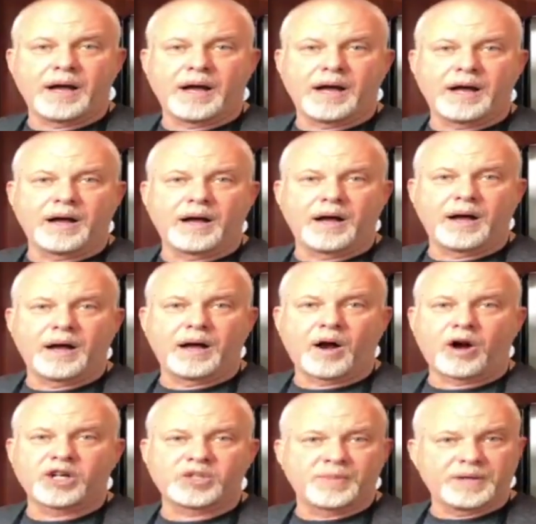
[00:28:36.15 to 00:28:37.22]

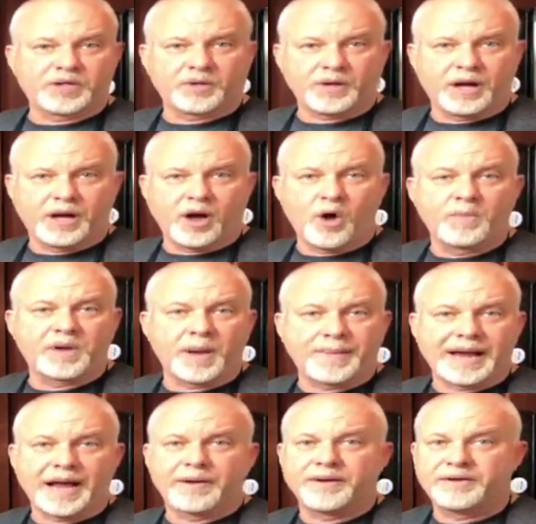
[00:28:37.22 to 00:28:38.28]
Art Smith's
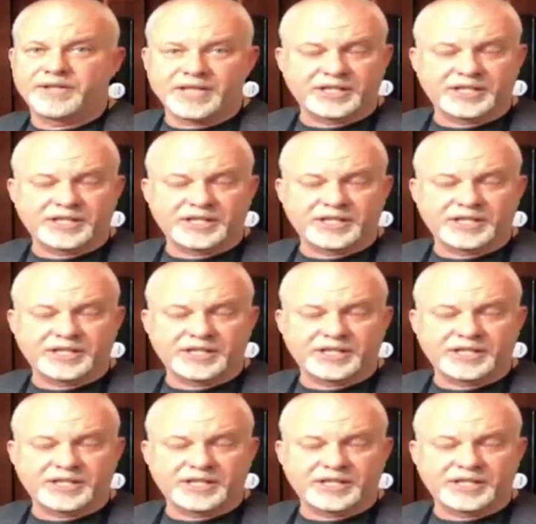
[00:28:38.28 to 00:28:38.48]
Homecoming out in